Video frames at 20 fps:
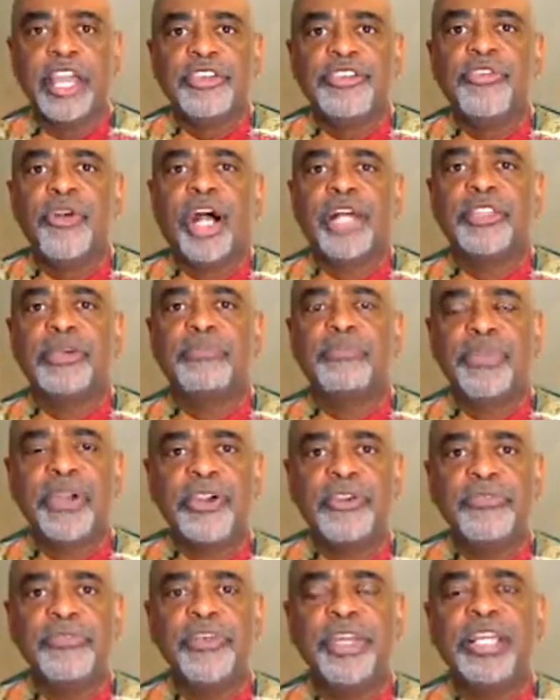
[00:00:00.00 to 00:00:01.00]
You are the
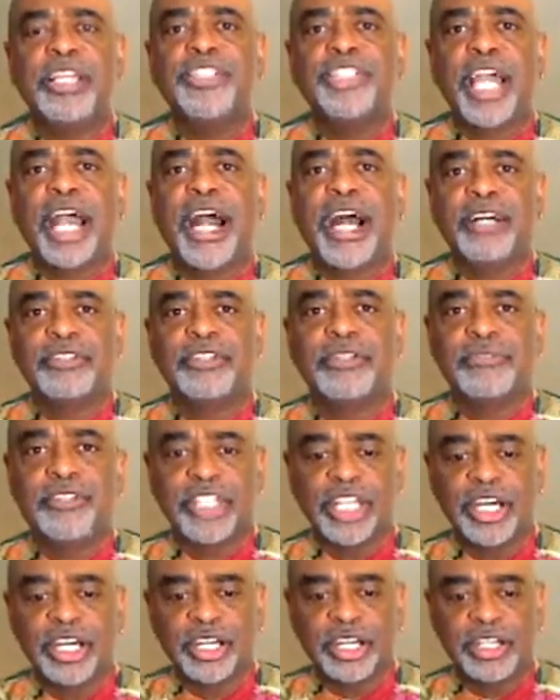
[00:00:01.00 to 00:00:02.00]
perfect child of
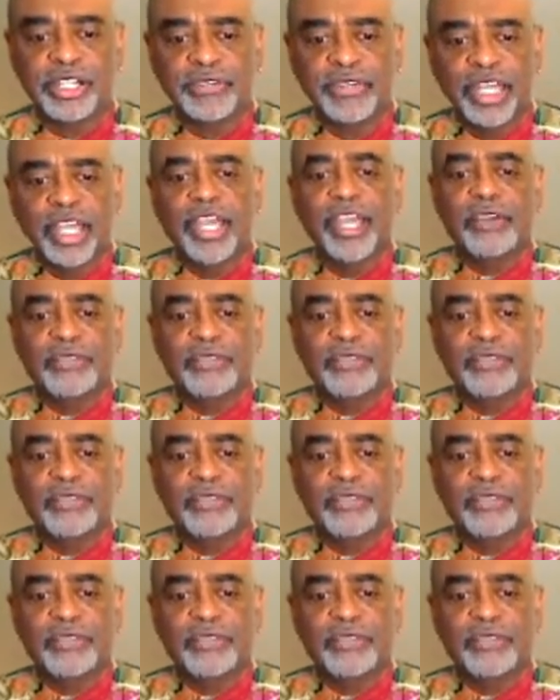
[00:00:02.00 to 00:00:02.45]
love.